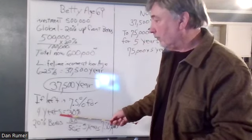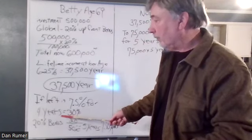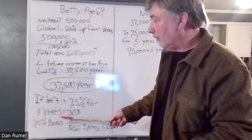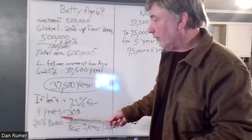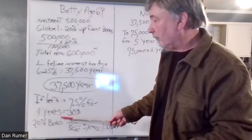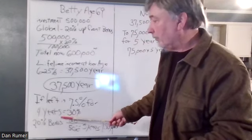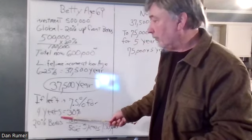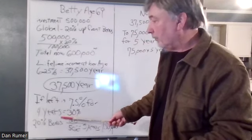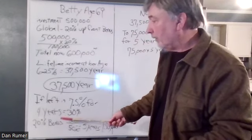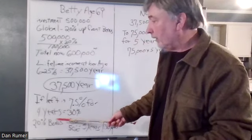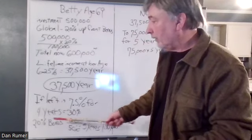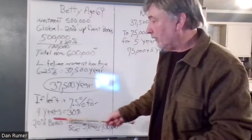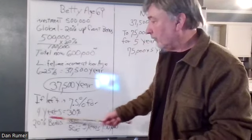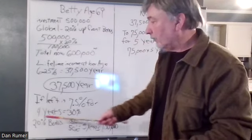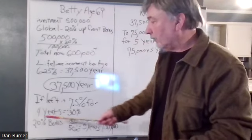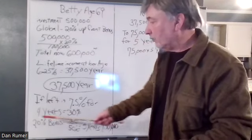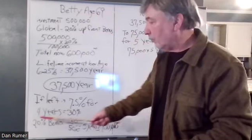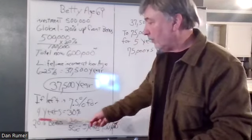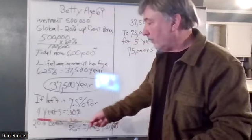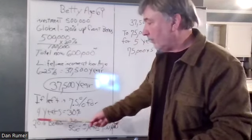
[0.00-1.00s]
so if you
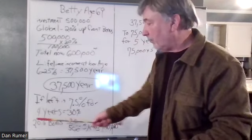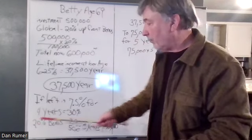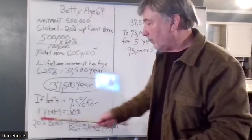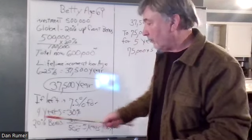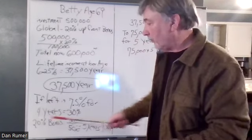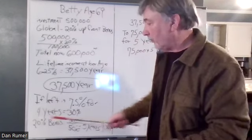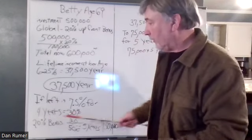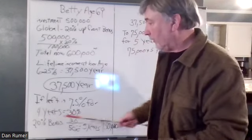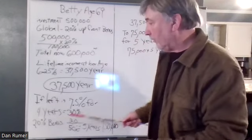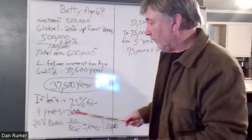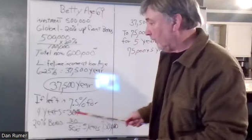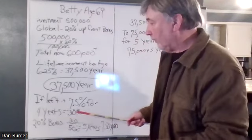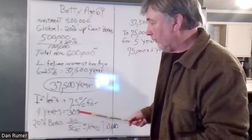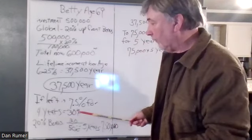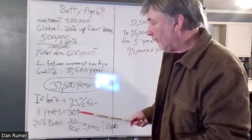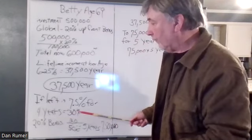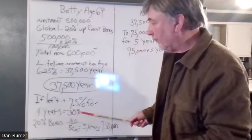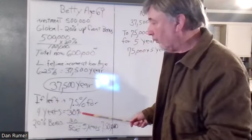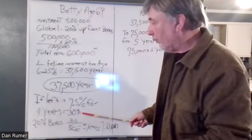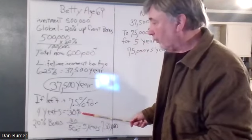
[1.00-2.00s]
take the twenty percent
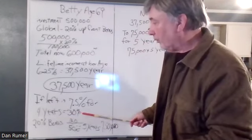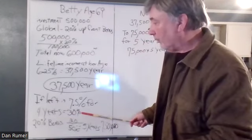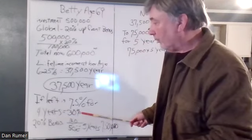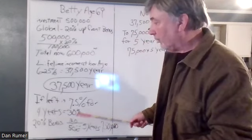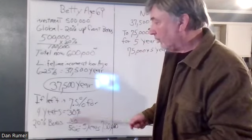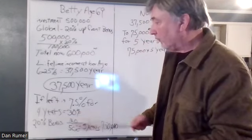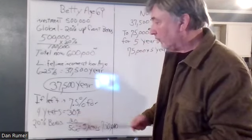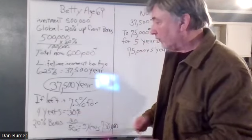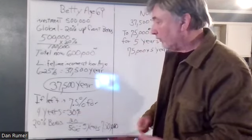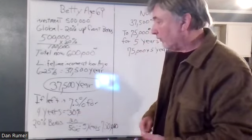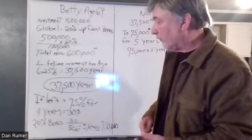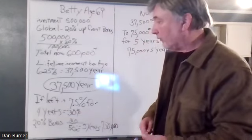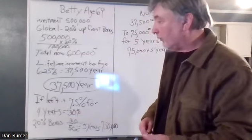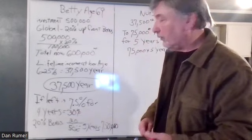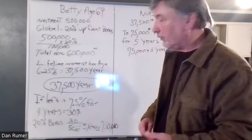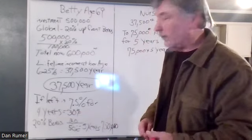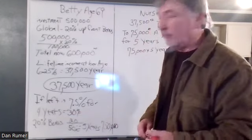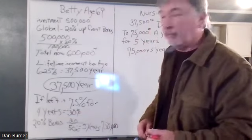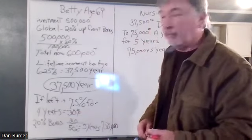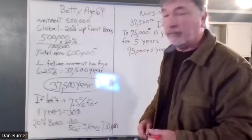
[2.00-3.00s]
and the four years at
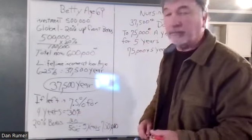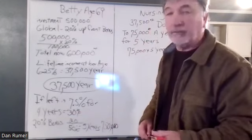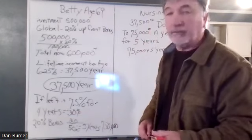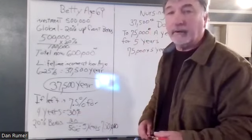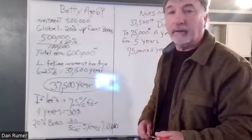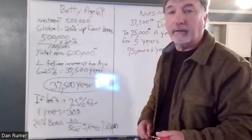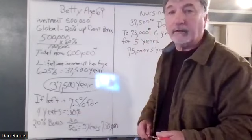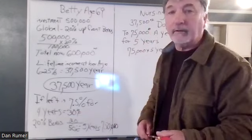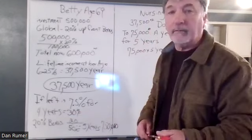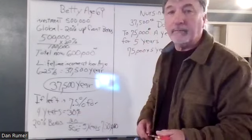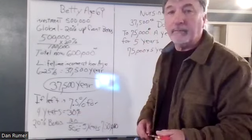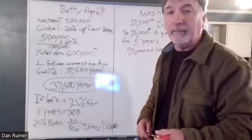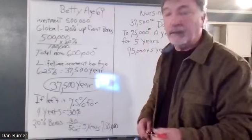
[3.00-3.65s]
thirty percent,